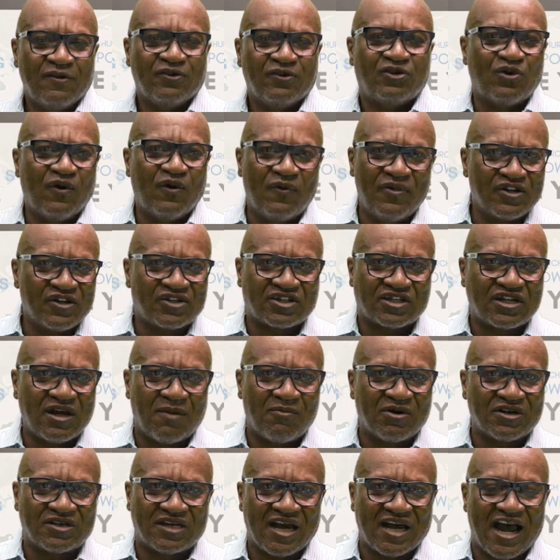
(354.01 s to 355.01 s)
during the
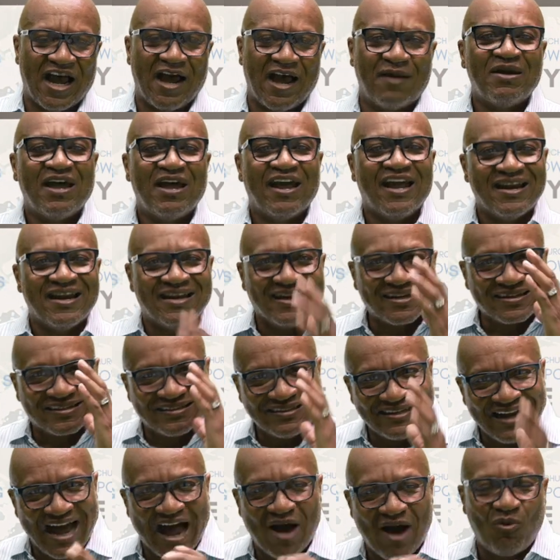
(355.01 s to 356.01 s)
summertime, he does
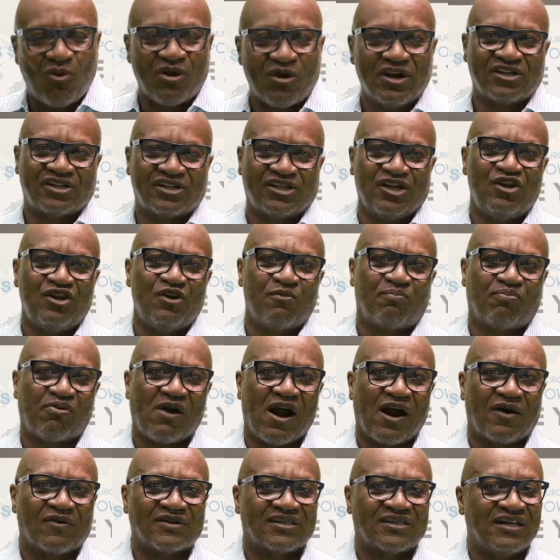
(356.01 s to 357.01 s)
not want to see you
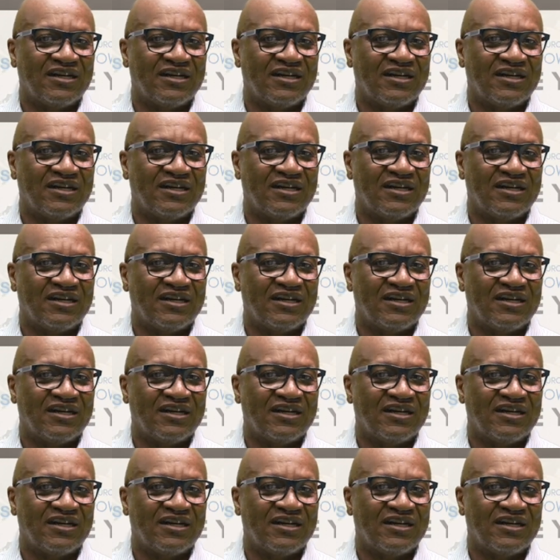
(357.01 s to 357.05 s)
progress.